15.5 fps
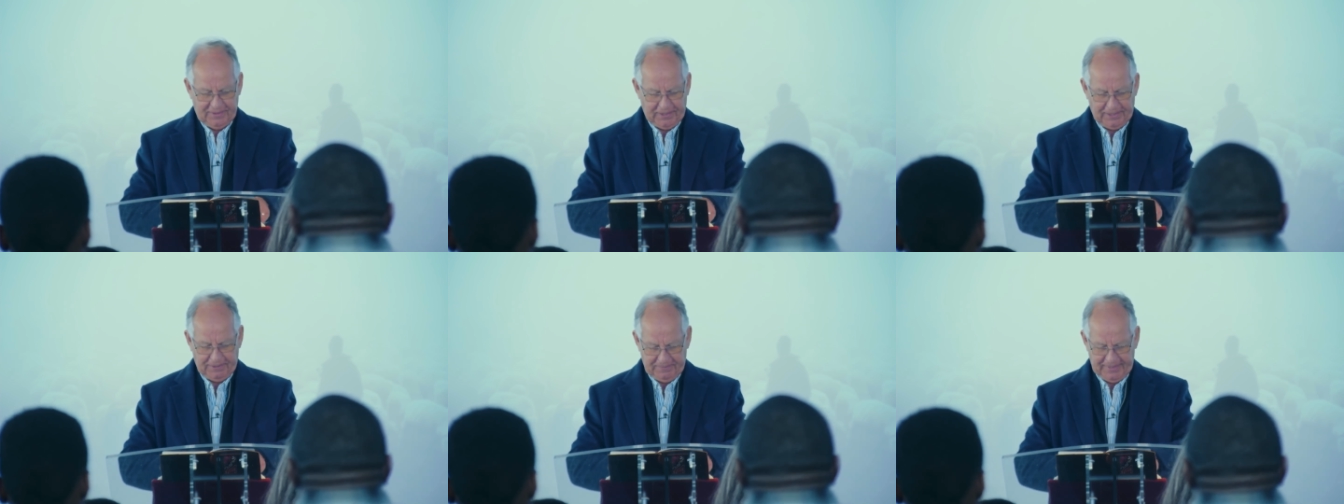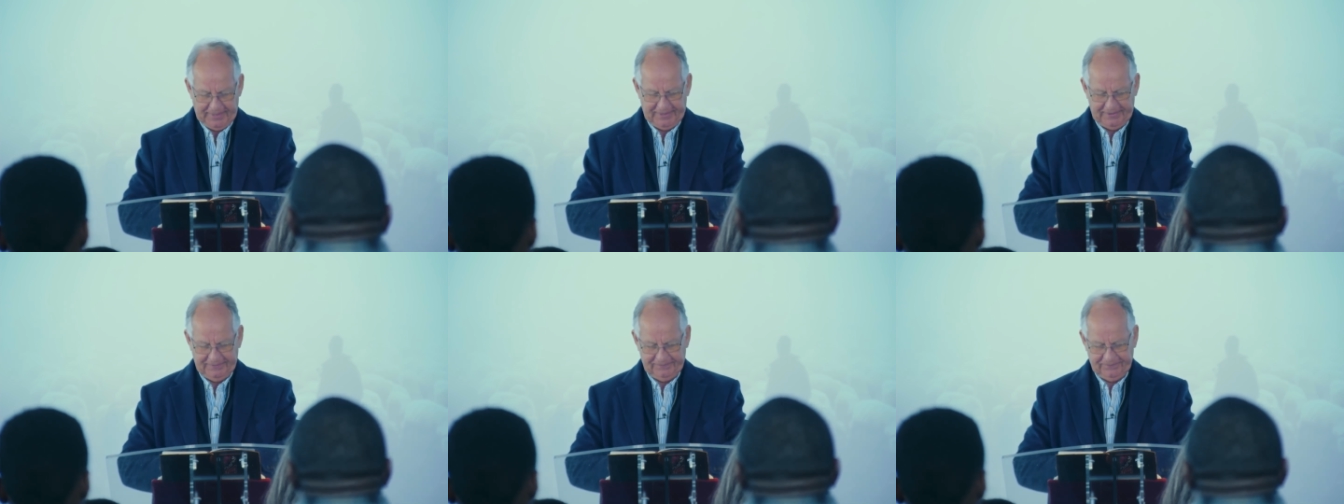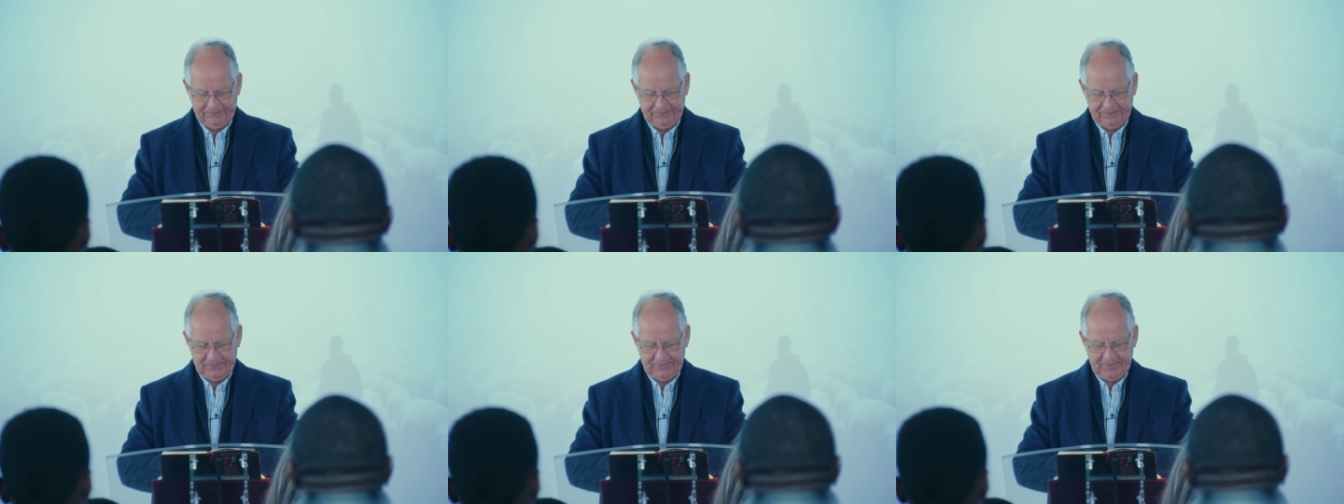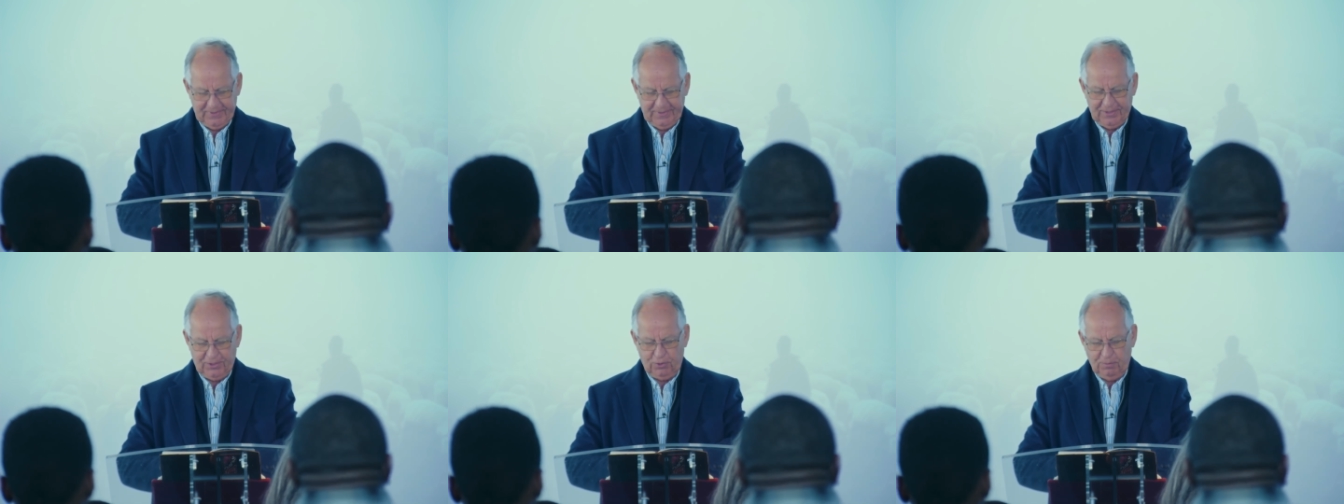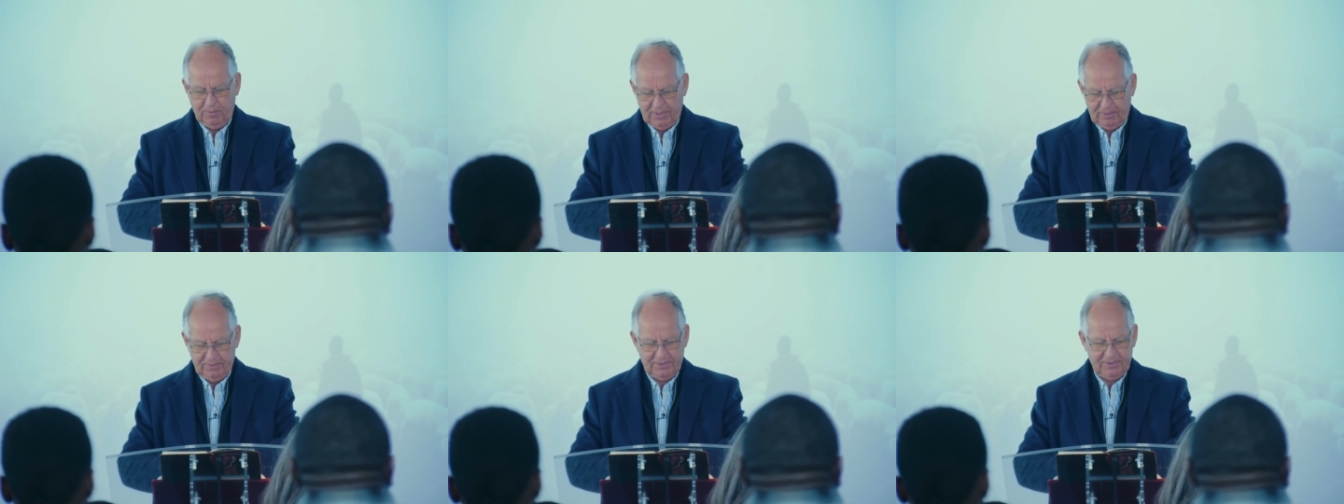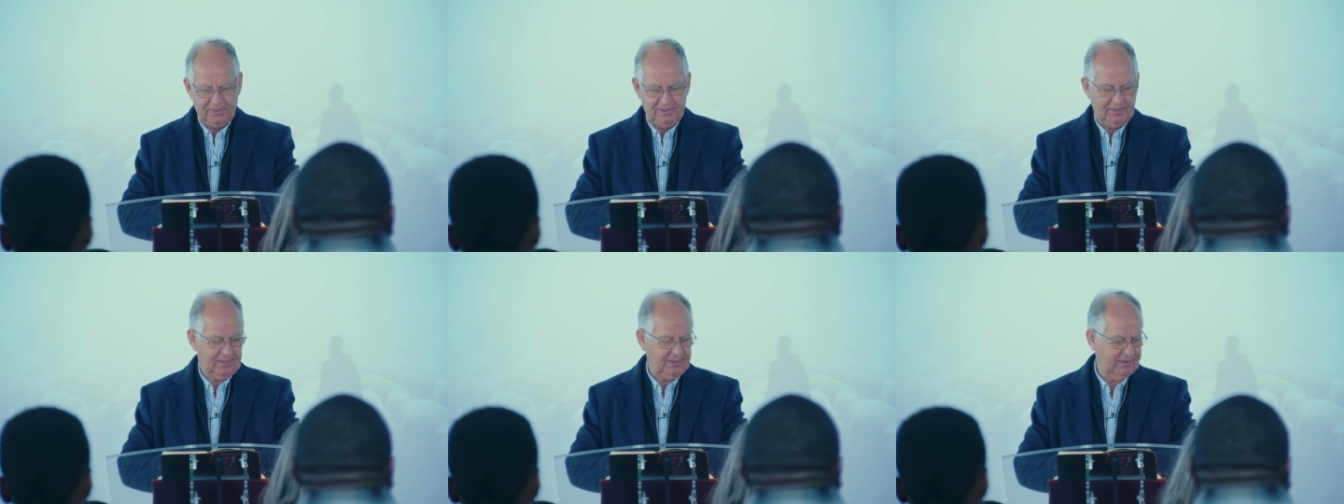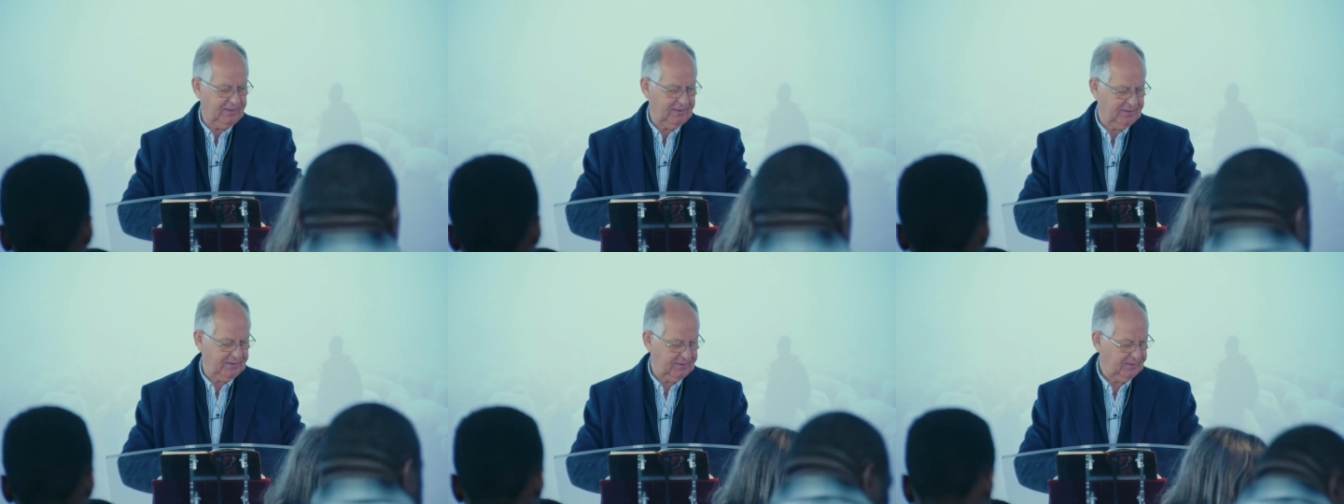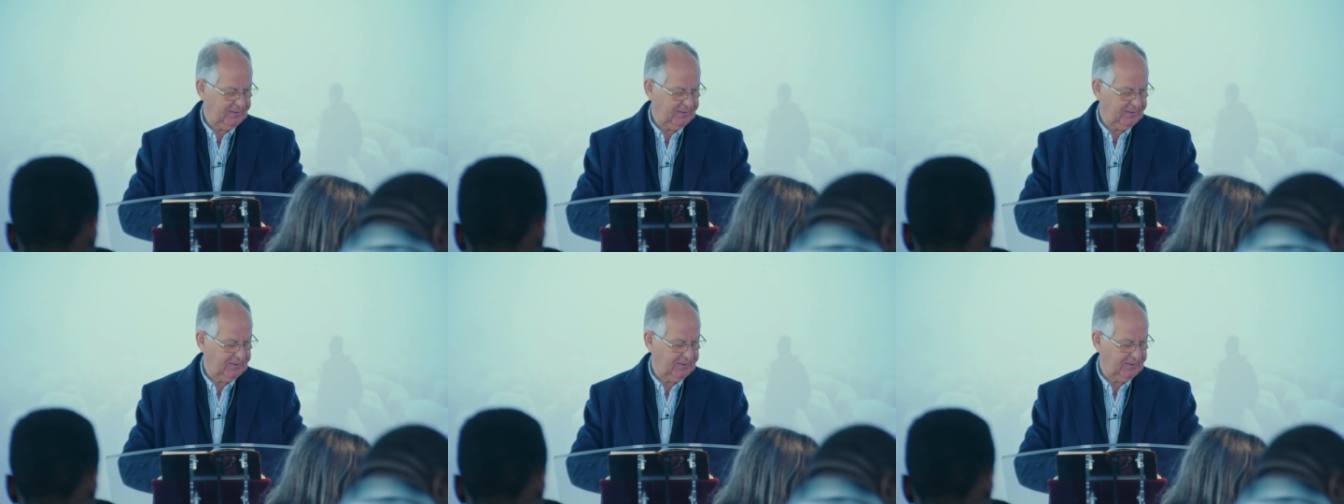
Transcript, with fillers: Amen. You may be seated.